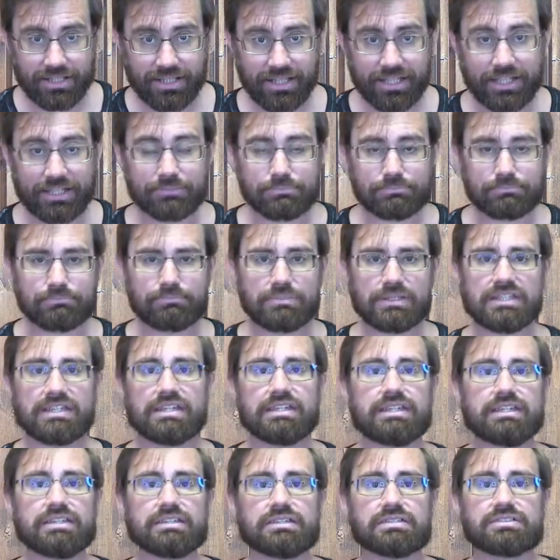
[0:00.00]
and
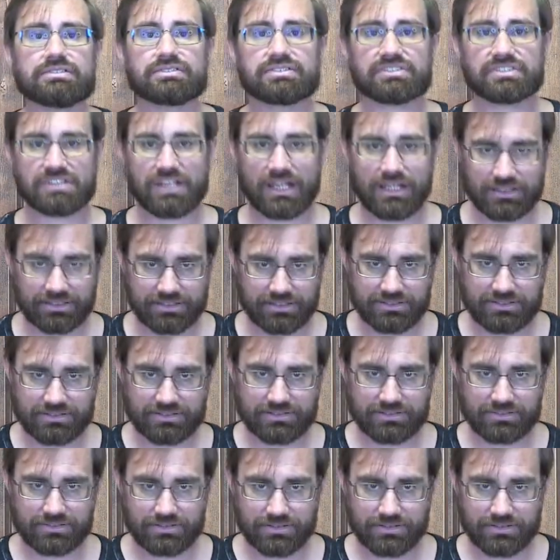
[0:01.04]
be silent.